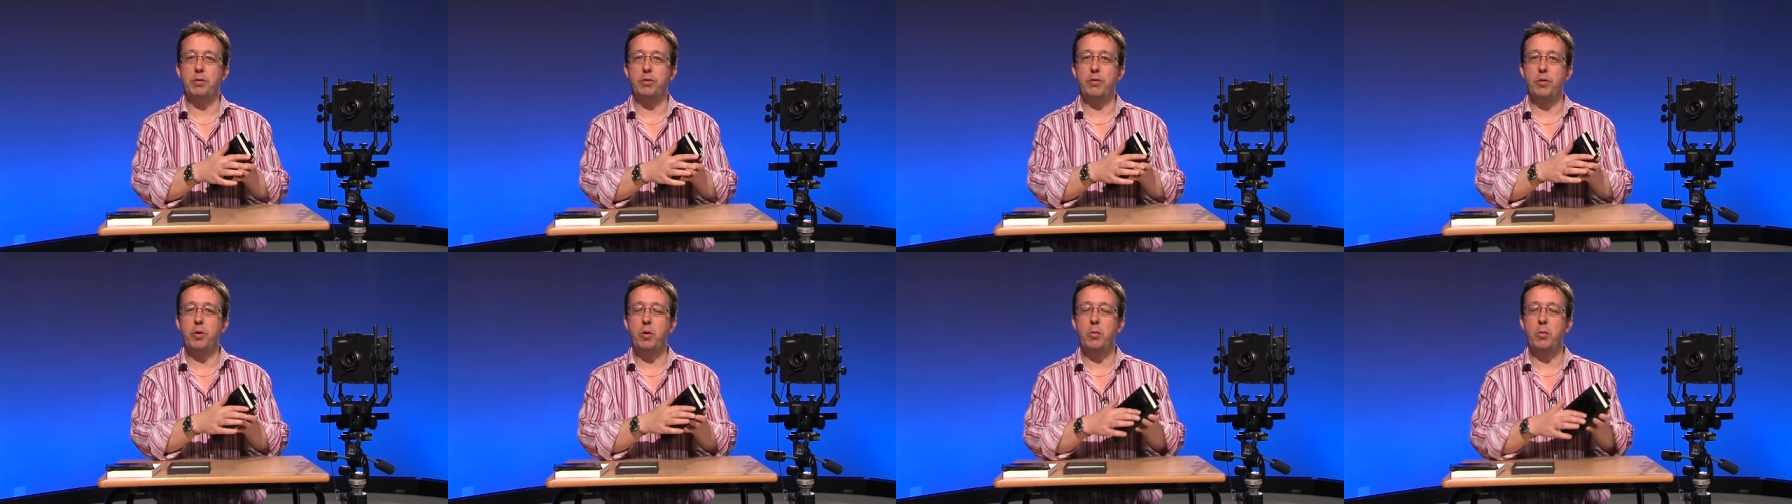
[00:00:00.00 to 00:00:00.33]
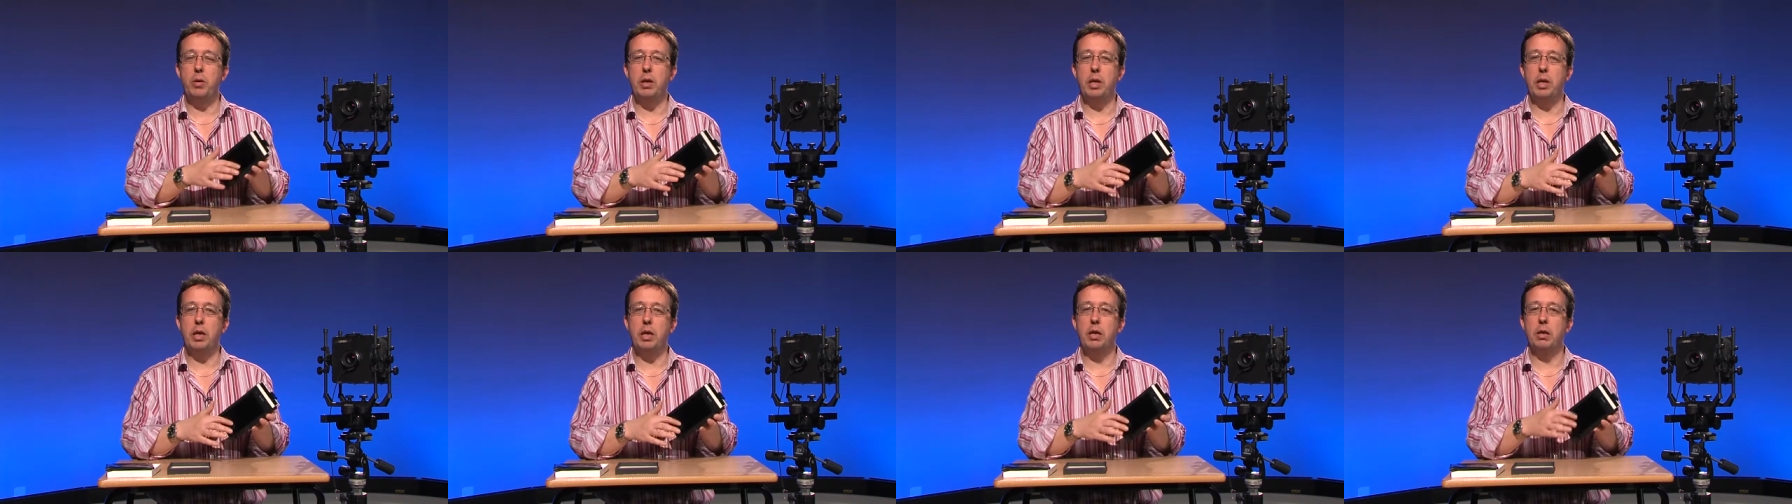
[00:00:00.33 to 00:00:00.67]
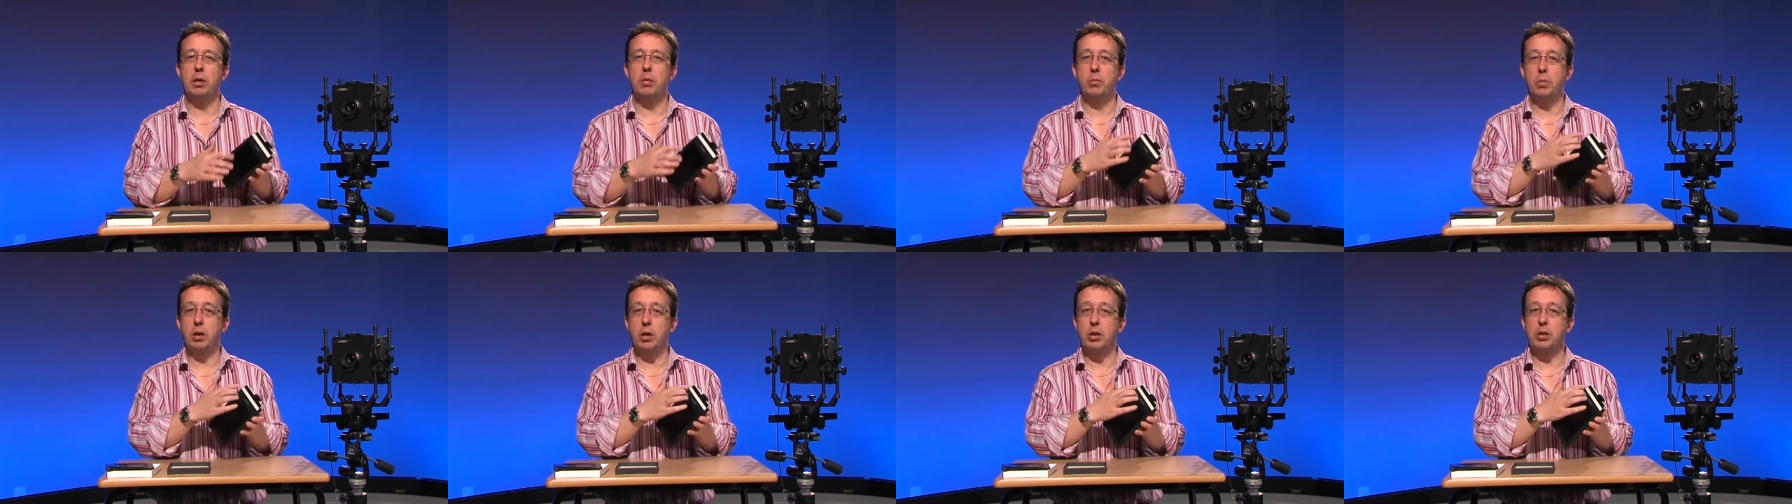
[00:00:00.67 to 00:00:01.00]
of film in it
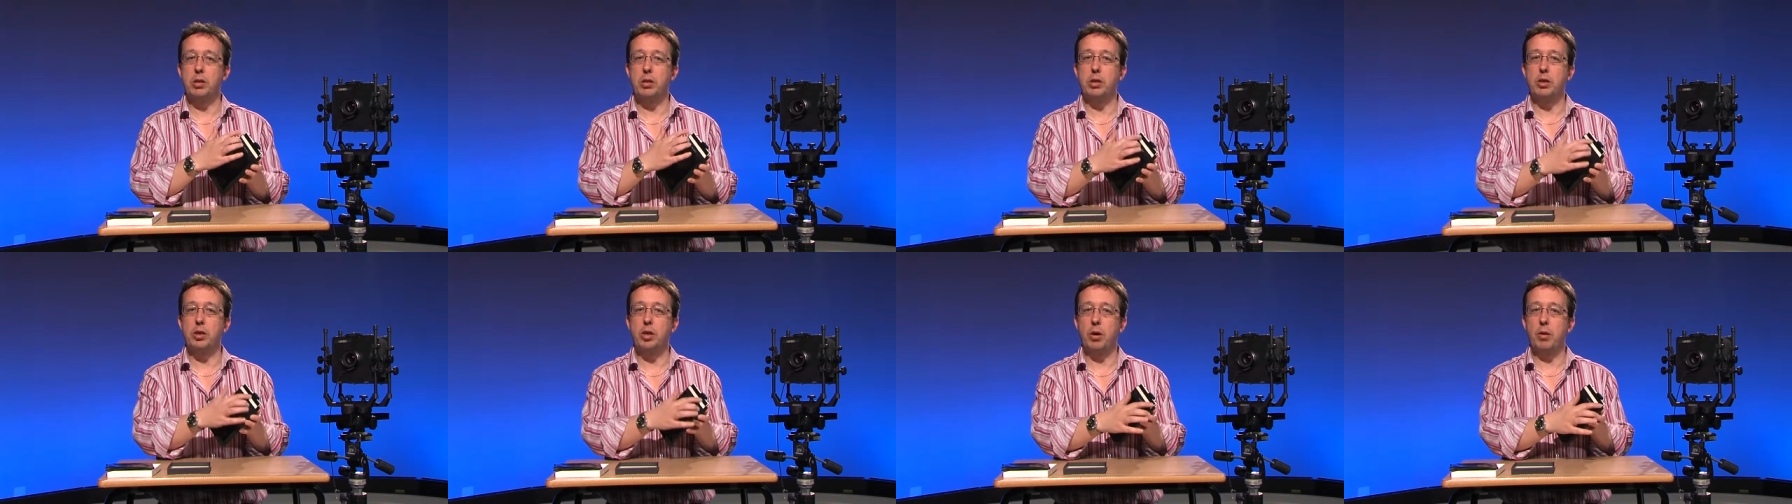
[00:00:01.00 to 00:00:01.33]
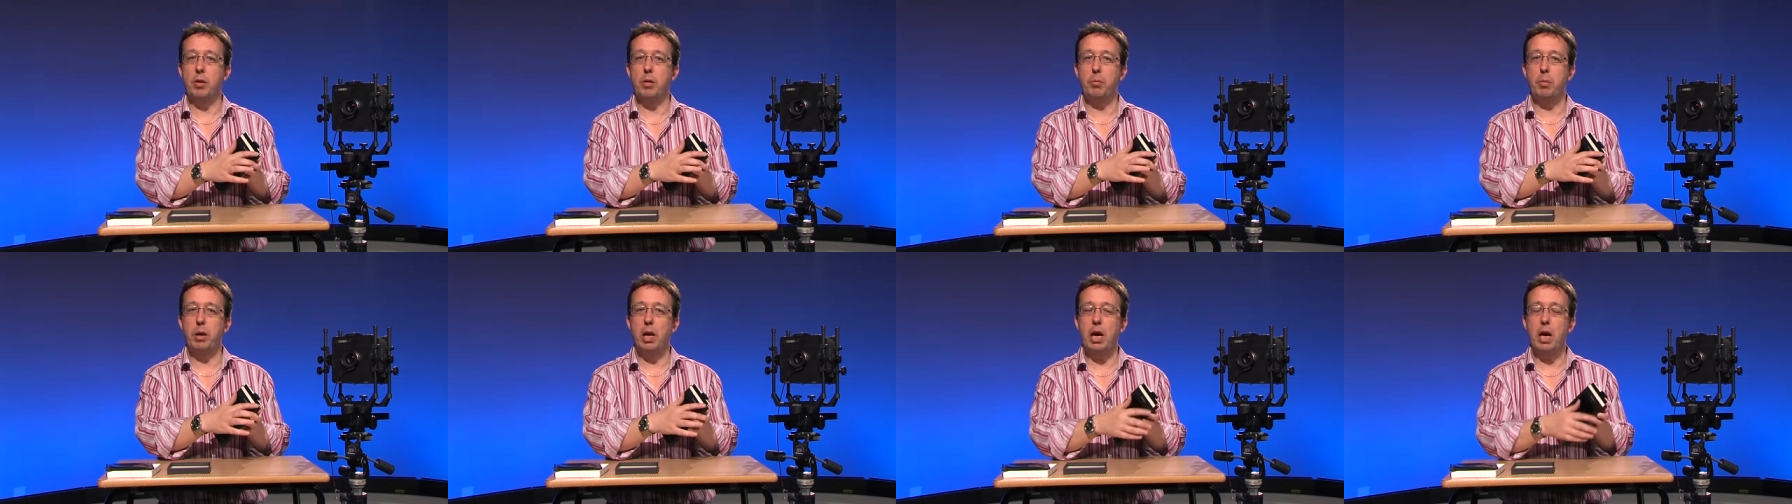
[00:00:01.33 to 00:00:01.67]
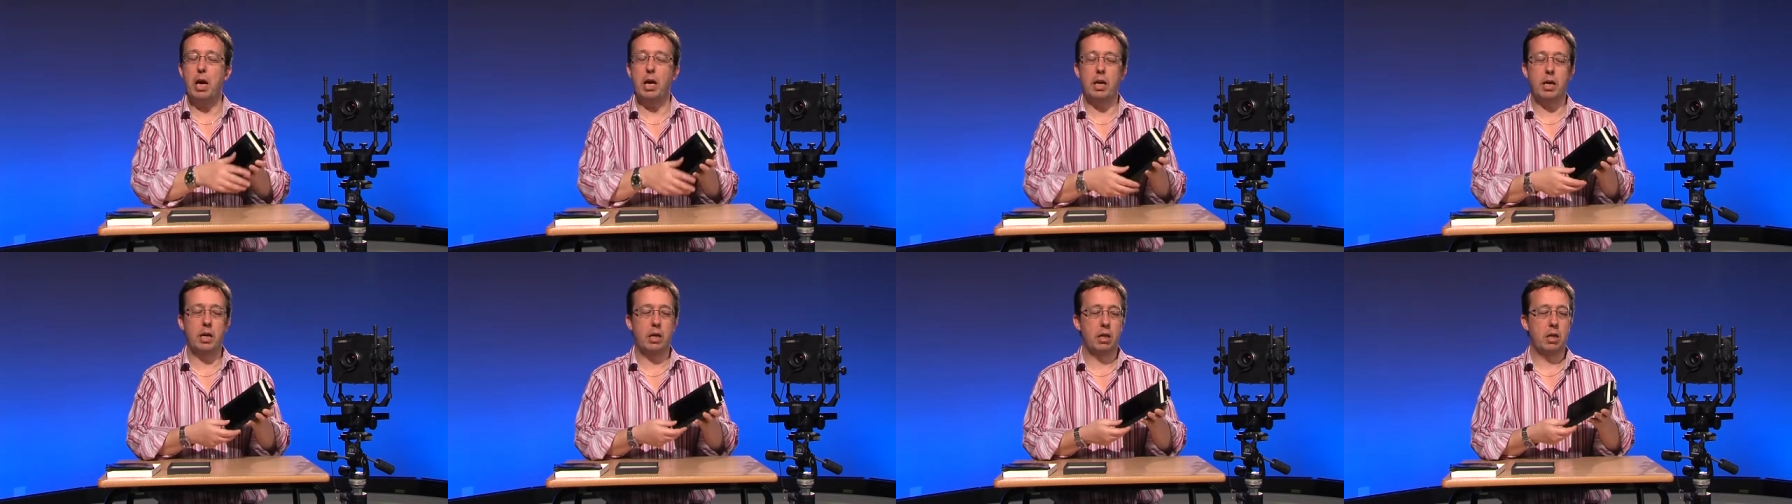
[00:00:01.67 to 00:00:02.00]
because it's showing
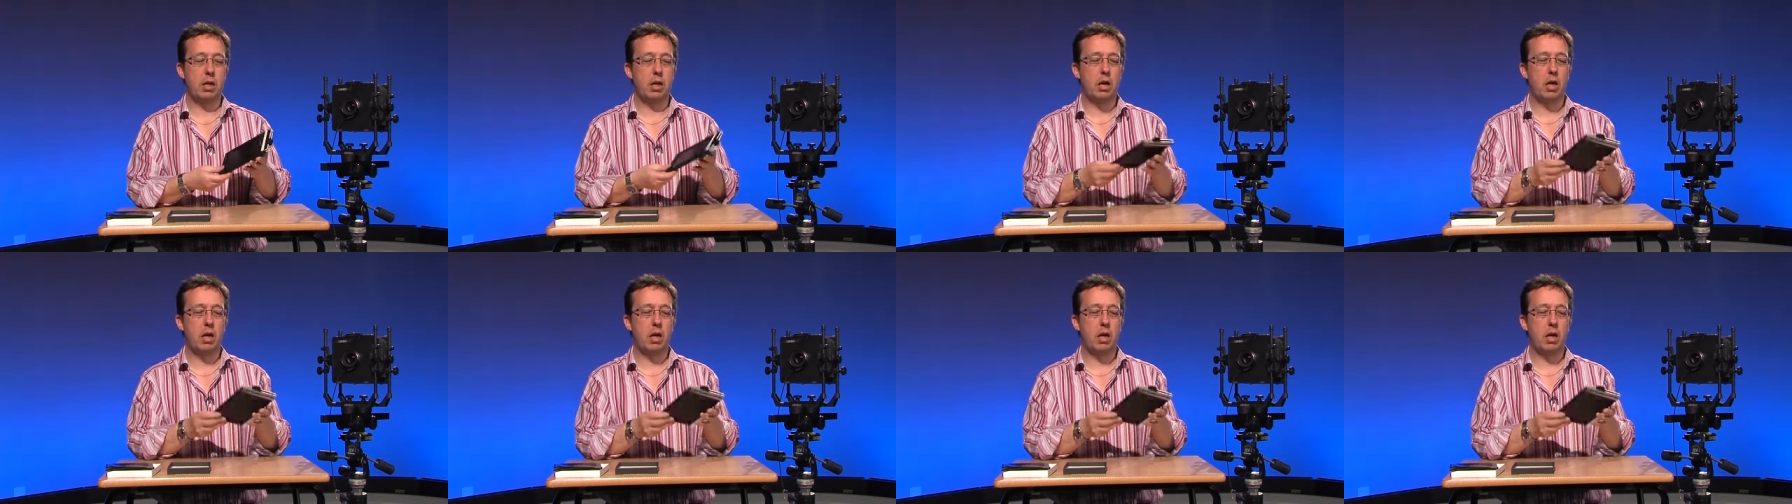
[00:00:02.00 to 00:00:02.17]
black.